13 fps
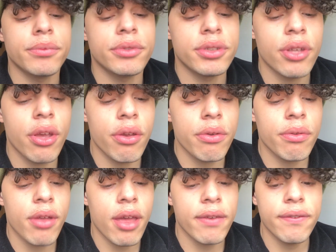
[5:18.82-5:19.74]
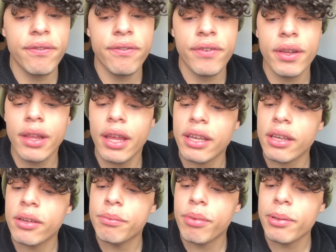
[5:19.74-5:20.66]
So I feel like
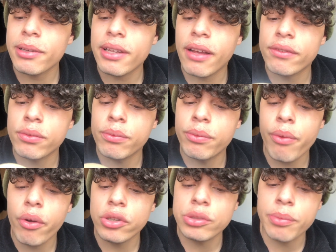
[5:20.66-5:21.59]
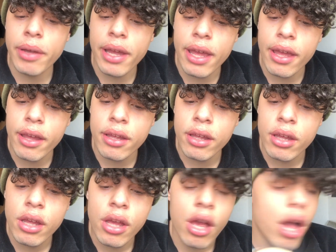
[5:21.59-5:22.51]
I'm probably gonna have to wash my hair.
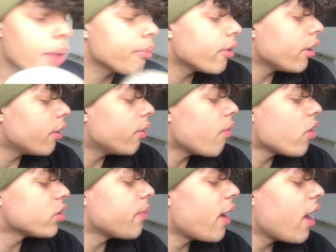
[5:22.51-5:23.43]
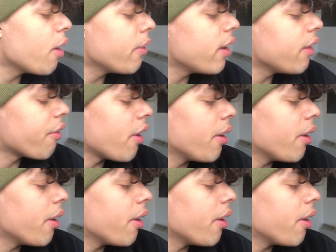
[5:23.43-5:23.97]
I'm gonna wash my hair with